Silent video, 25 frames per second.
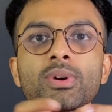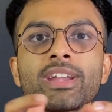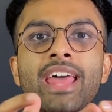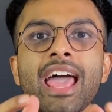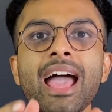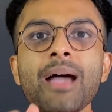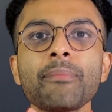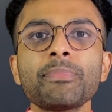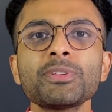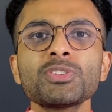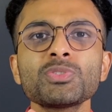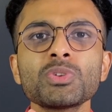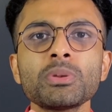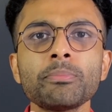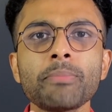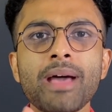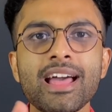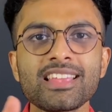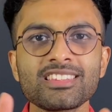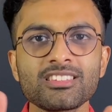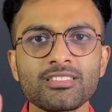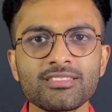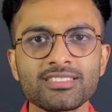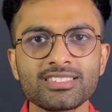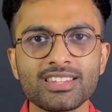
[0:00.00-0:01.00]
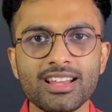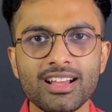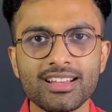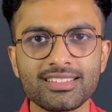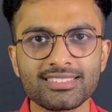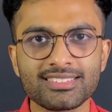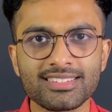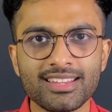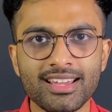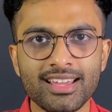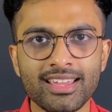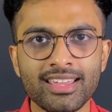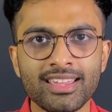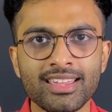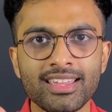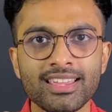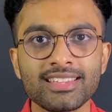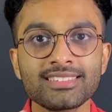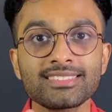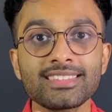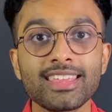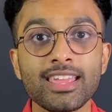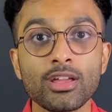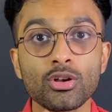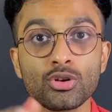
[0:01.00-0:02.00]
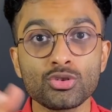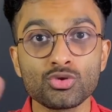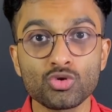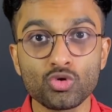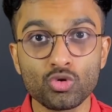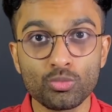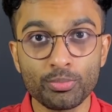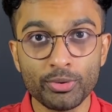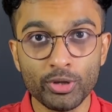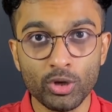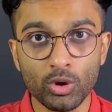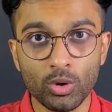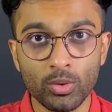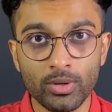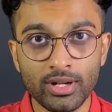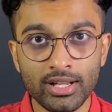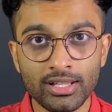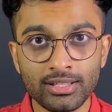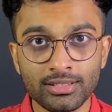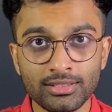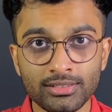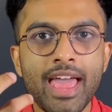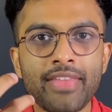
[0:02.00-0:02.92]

what happens when massive stars die is they go supernova,